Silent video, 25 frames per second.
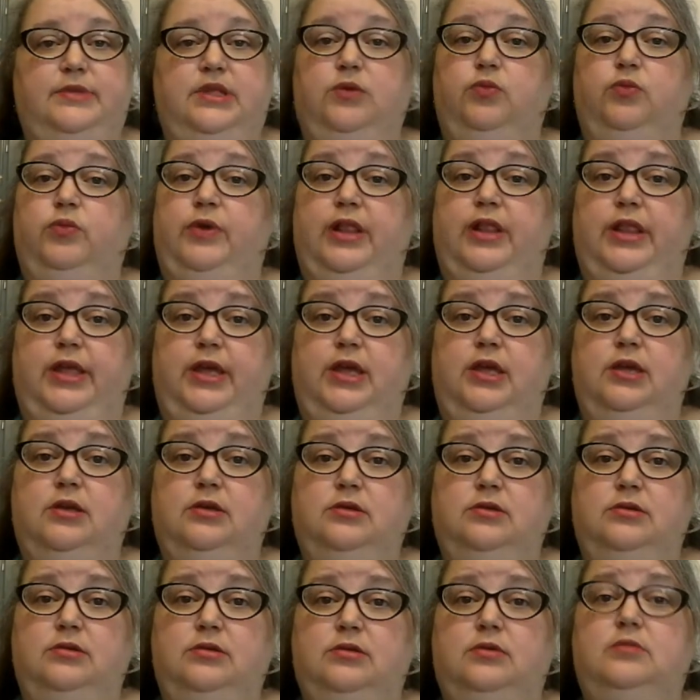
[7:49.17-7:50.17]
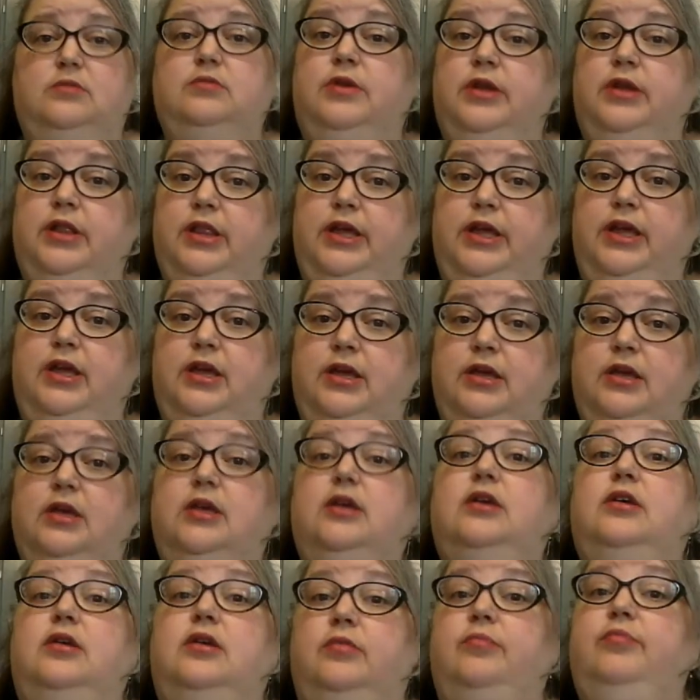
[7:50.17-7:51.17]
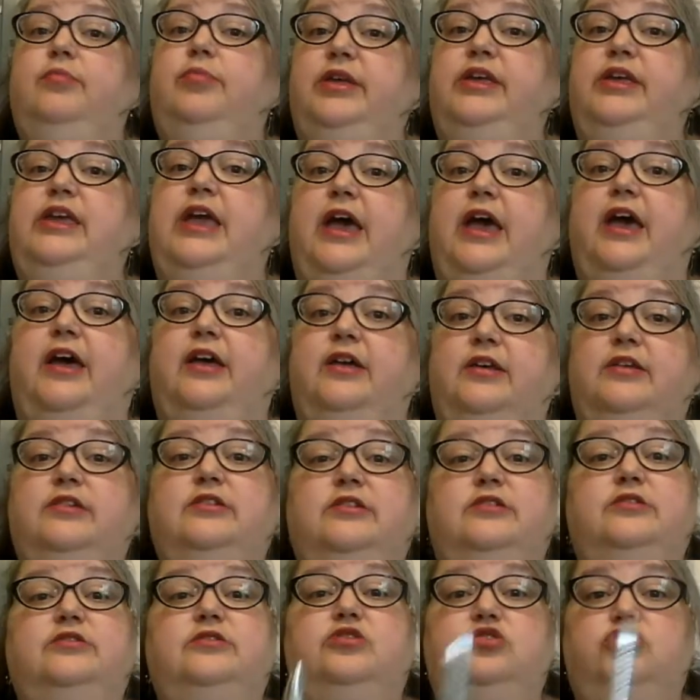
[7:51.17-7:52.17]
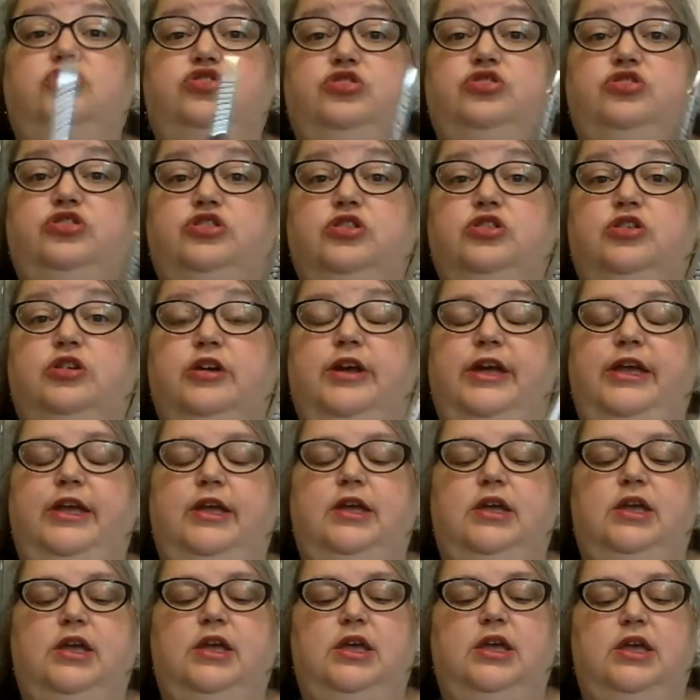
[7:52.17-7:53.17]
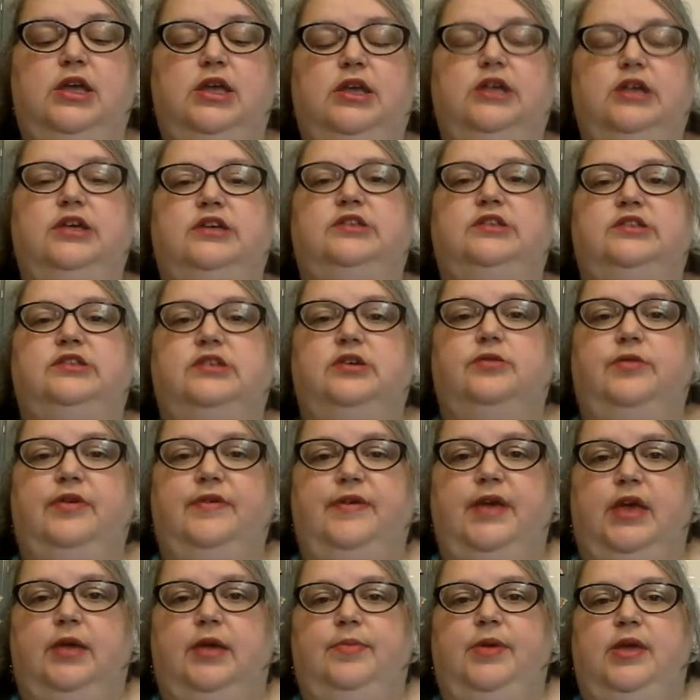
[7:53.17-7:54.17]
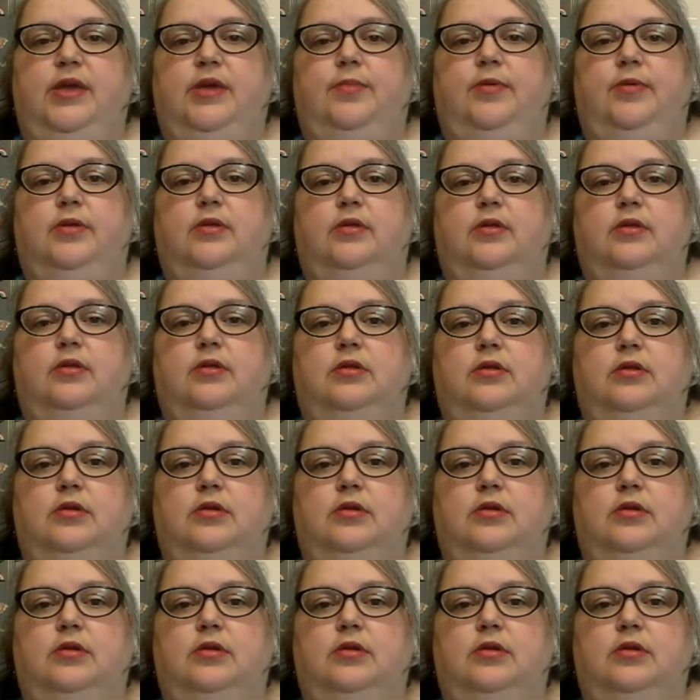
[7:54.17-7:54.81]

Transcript: Really? Really? But yeah, true story. So we've got people.